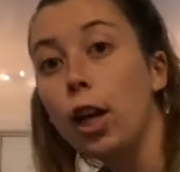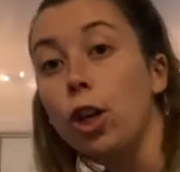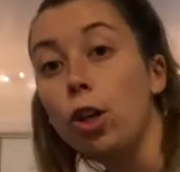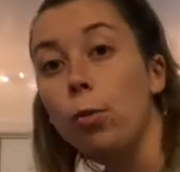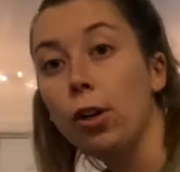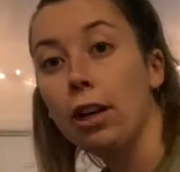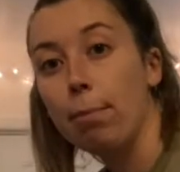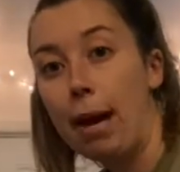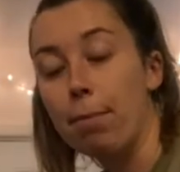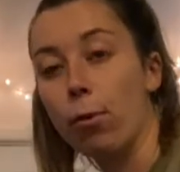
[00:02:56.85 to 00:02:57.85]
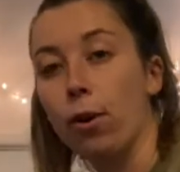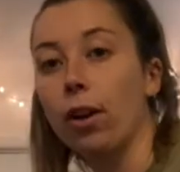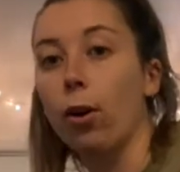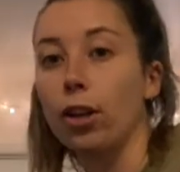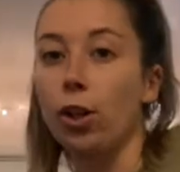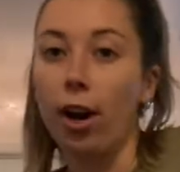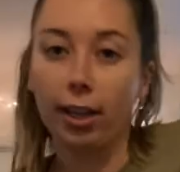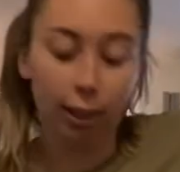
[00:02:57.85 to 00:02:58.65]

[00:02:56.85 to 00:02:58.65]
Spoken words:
you will get paperwork or a talking